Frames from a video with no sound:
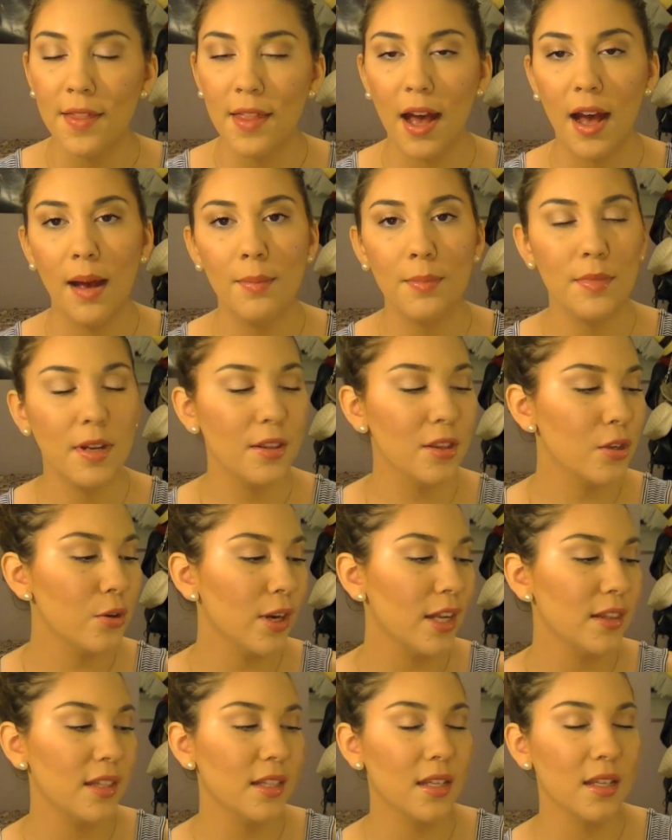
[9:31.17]
Another
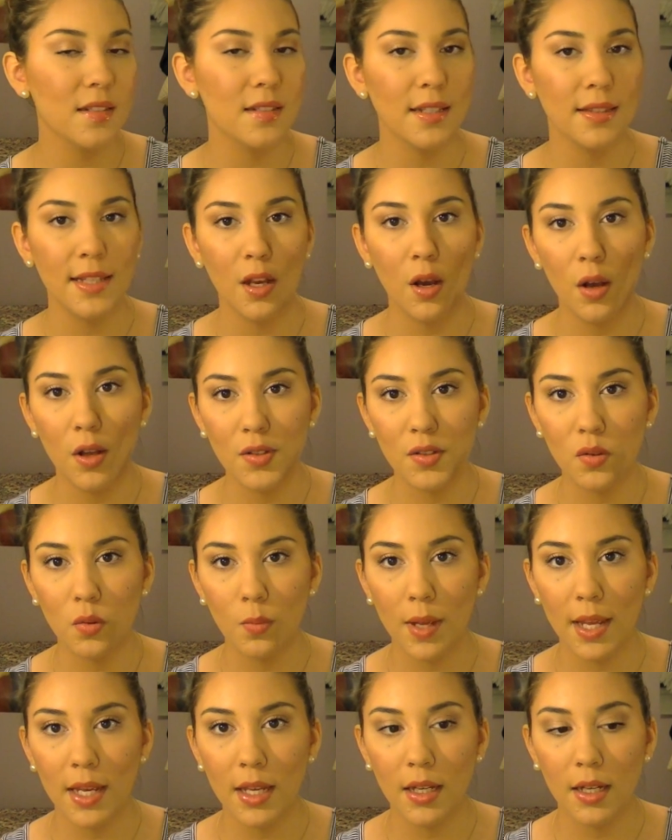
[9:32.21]
great thing is that they also
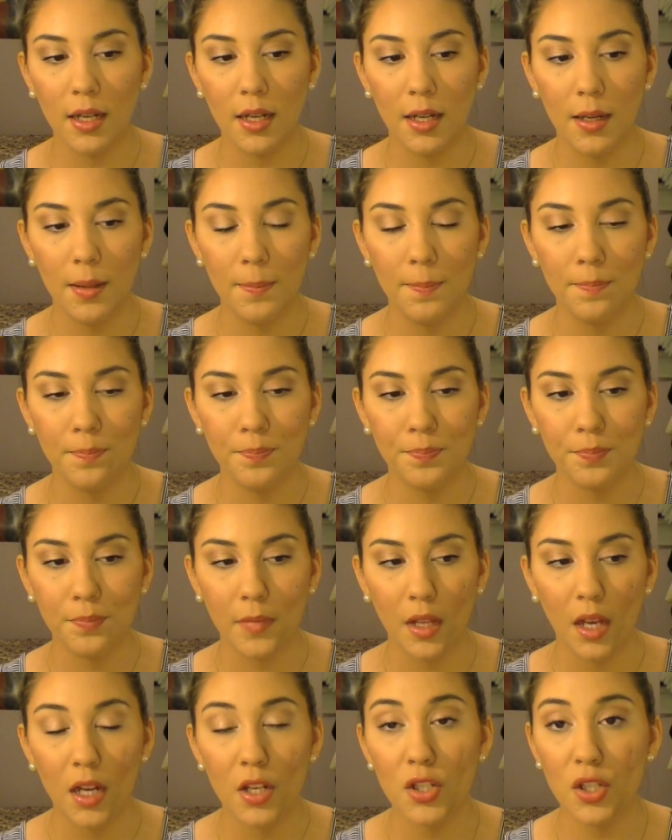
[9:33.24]
make a
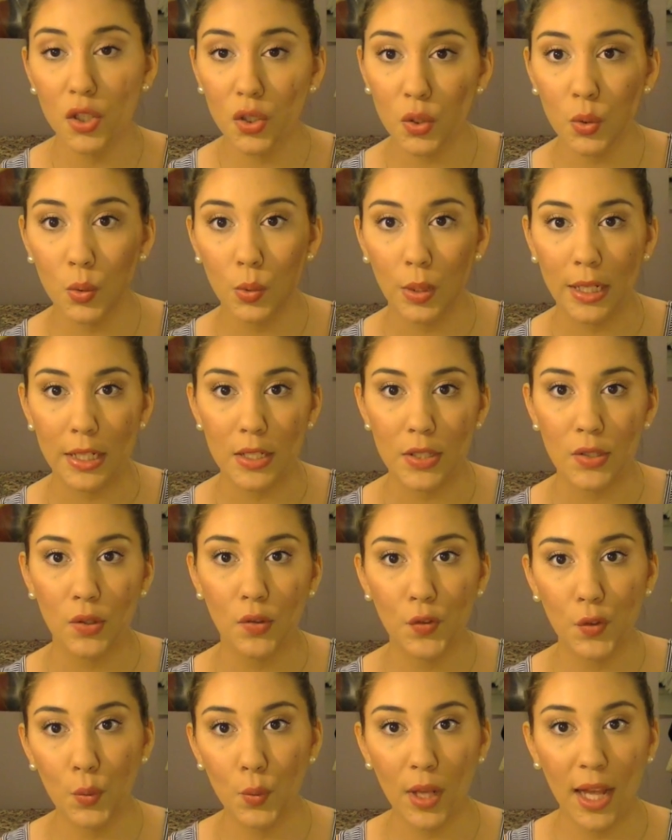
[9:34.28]
dew one. So
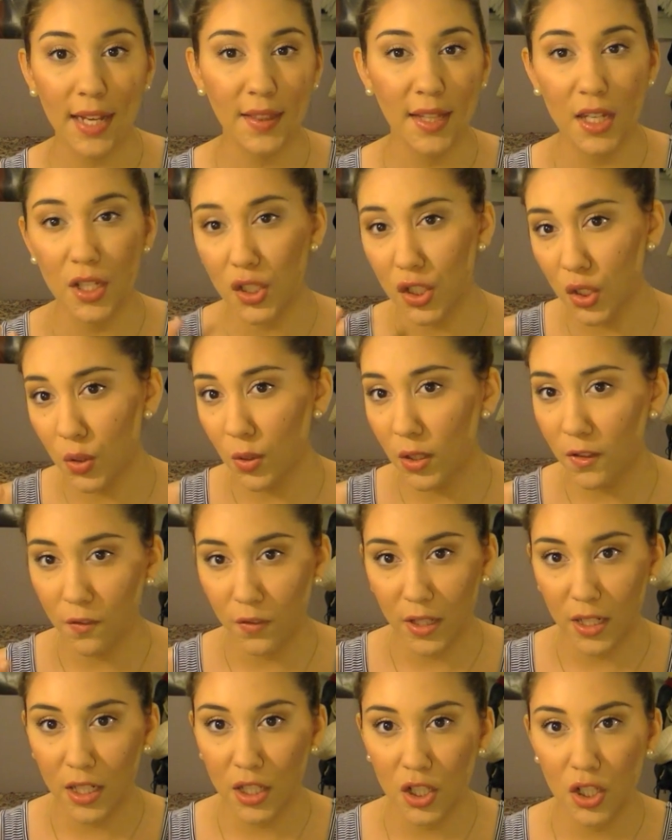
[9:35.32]
if you like that dewy
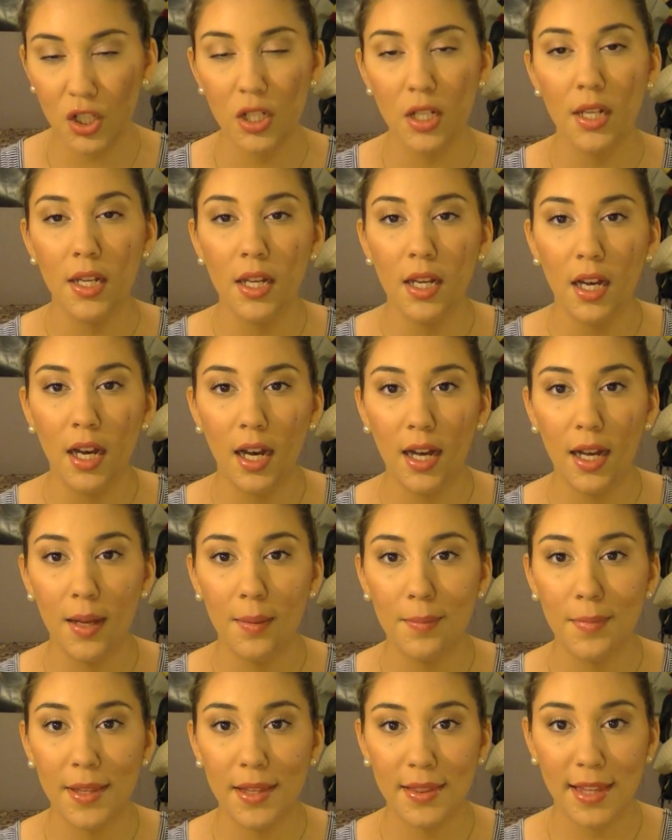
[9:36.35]
finish,
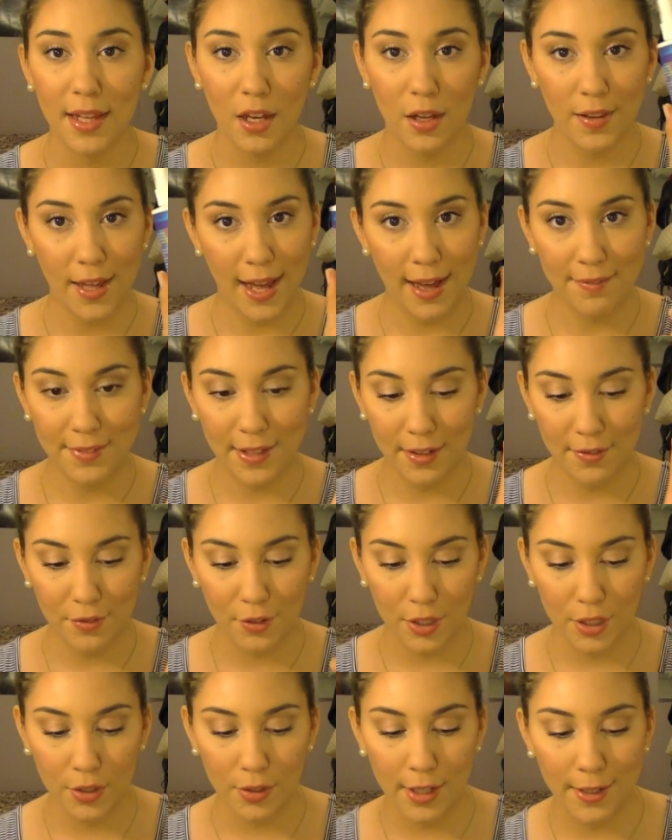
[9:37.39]
they'll have that for
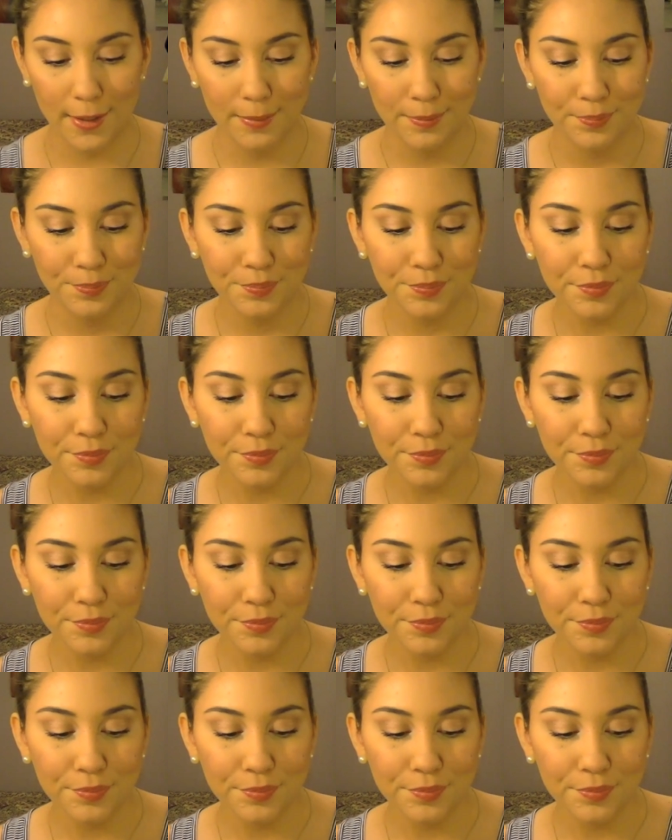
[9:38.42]
you there.